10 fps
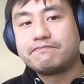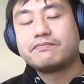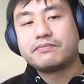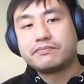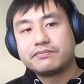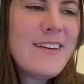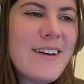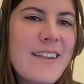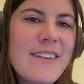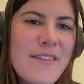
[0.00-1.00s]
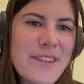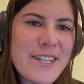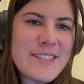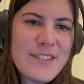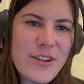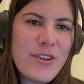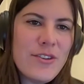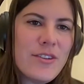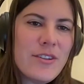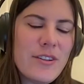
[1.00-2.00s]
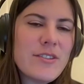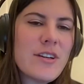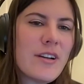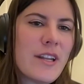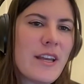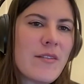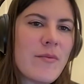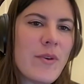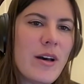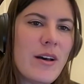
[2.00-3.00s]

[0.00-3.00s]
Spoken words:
I love this. So you're targeting